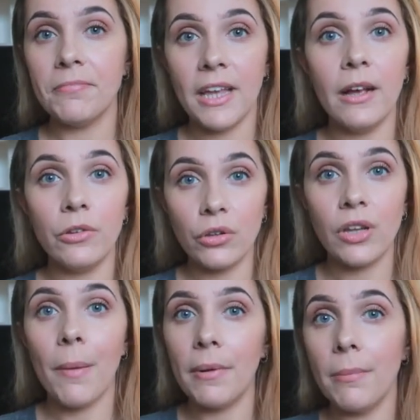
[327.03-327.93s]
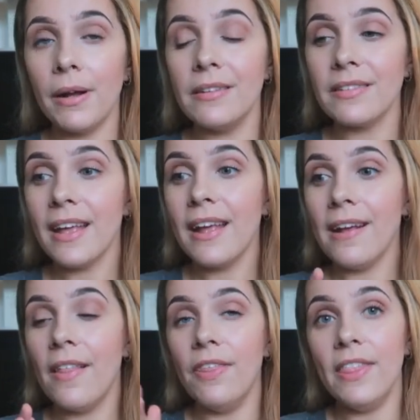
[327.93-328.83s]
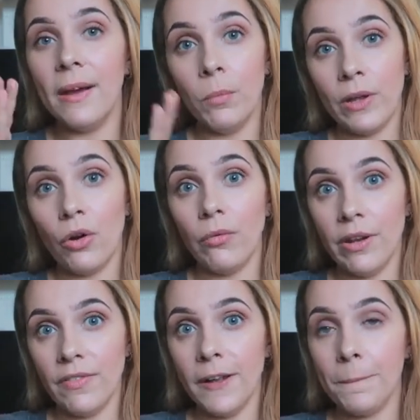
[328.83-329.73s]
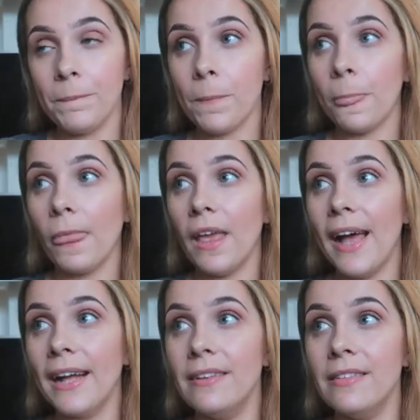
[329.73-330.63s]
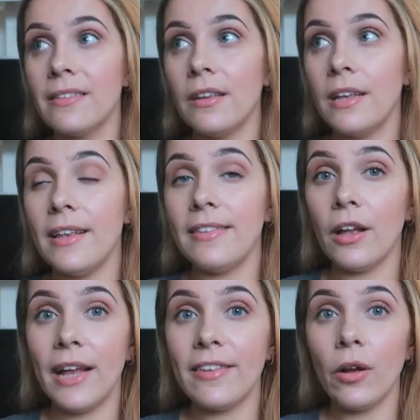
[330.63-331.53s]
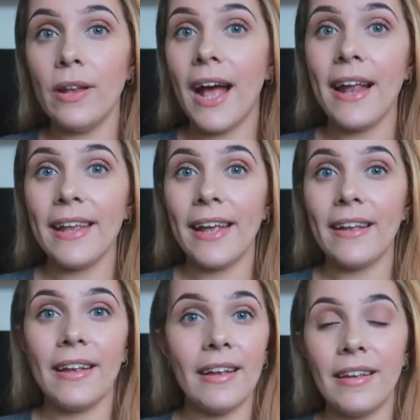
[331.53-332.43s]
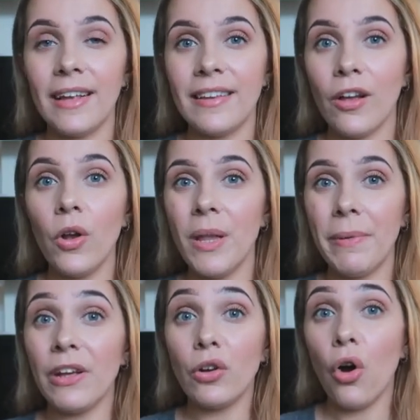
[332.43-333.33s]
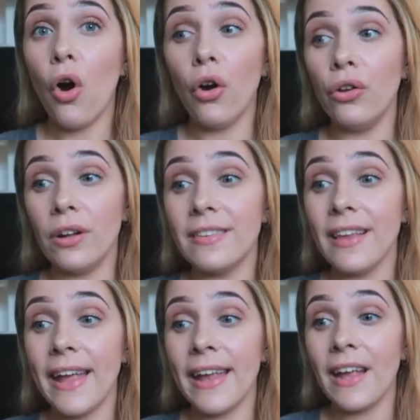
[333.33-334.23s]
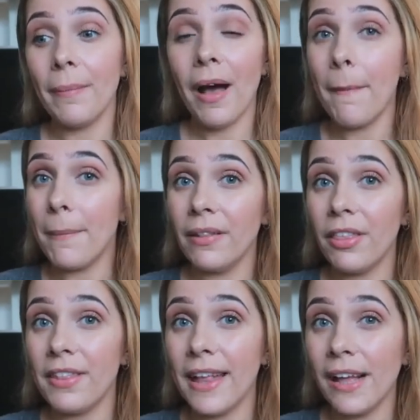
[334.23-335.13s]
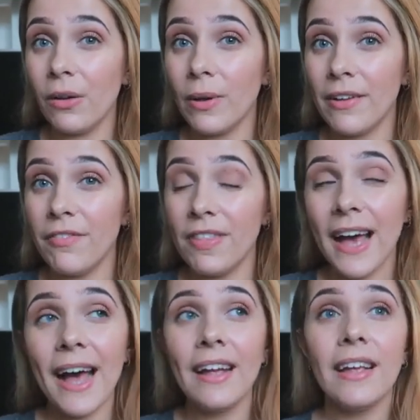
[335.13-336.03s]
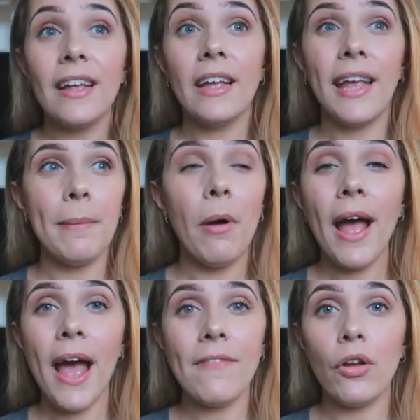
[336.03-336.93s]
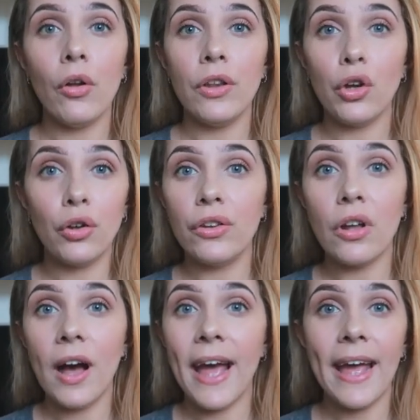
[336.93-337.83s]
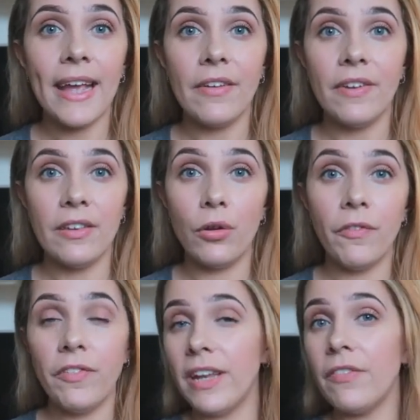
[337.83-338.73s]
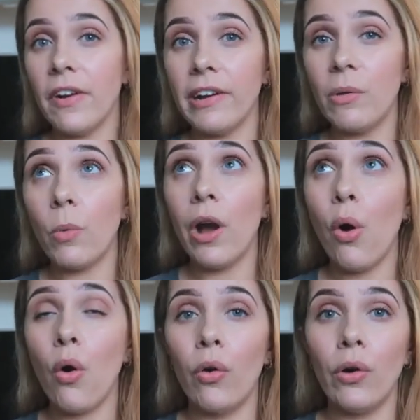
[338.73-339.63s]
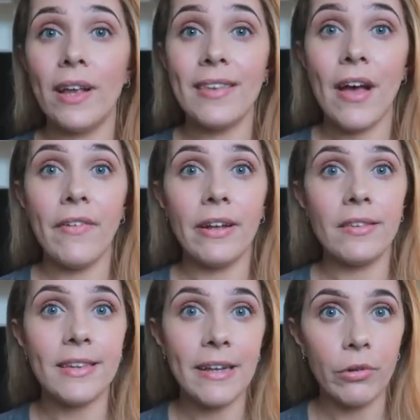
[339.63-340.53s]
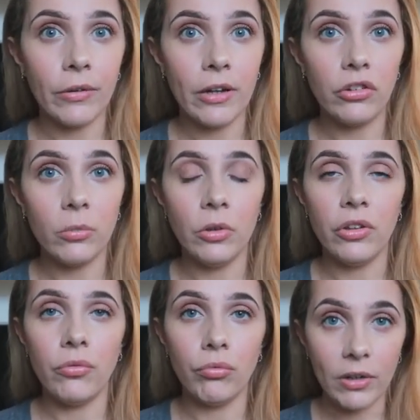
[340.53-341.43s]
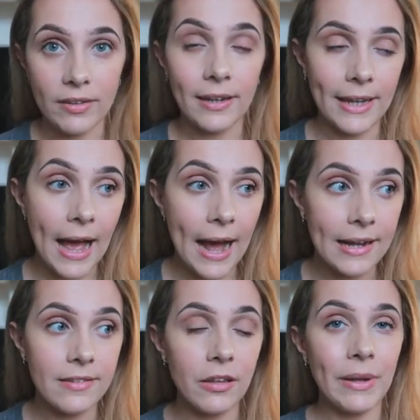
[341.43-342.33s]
Yeah, it was a good couple of months, and then we got rid of it. And he's only been gone I'd say about a month now, if that. He might have it on the odd night if he's not feeling very well or he's having a sleep regression, which he's recently had.